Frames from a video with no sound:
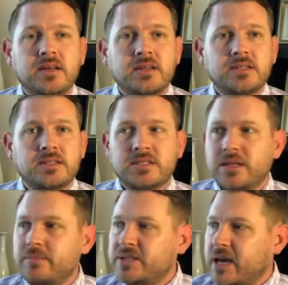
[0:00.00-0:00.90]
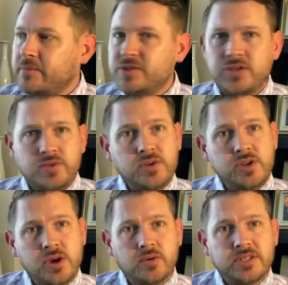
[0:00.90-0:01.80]
sometimes
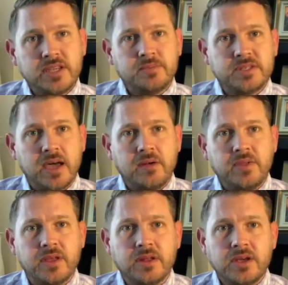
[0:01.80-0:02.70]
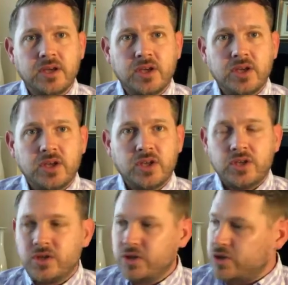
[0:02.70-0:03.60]
deep down that
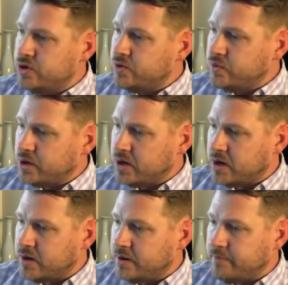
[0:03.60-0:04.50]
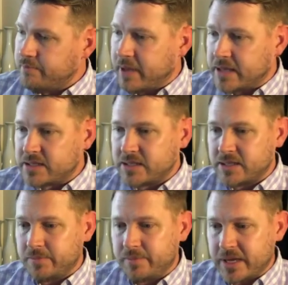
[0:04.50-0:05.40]
you were meant to
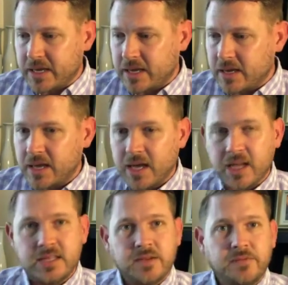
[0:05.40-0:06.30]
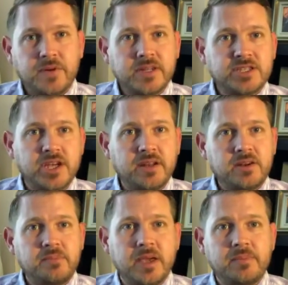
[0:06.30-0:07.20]
be a different gender.
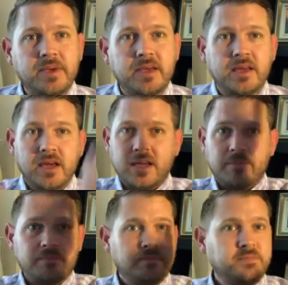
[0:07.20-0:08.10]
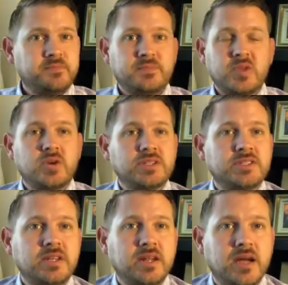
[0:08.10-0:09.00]
Maybe you can
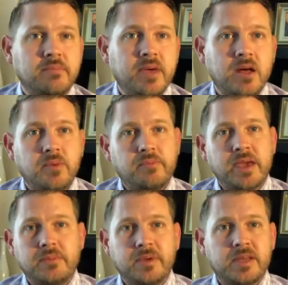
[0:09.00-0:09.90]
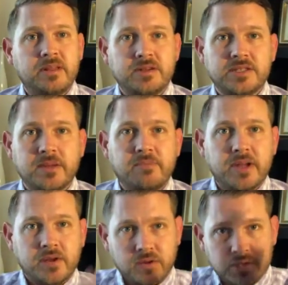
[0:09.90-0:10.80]
see that I'm male, but maybe there's somebody
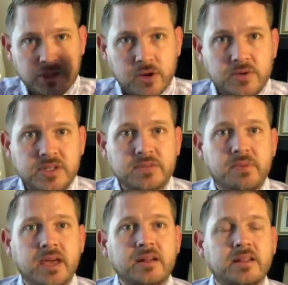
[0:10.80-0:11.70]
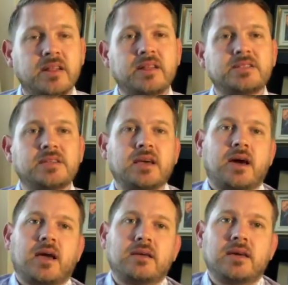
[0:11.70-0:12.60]
who shows as male and then they say,
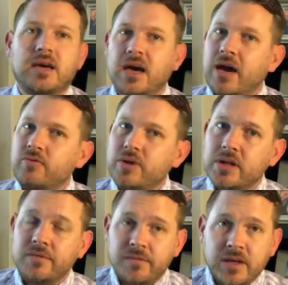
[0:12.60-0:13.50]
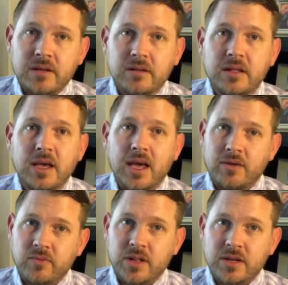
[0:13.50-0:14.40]
I really feel and
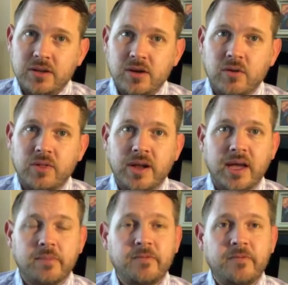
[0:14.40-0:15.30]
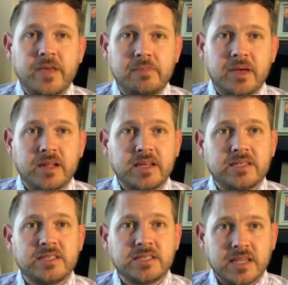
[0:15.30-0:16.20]
really know that I am female
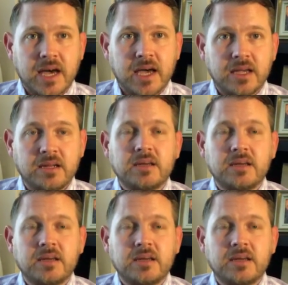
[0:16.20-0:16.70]
inside.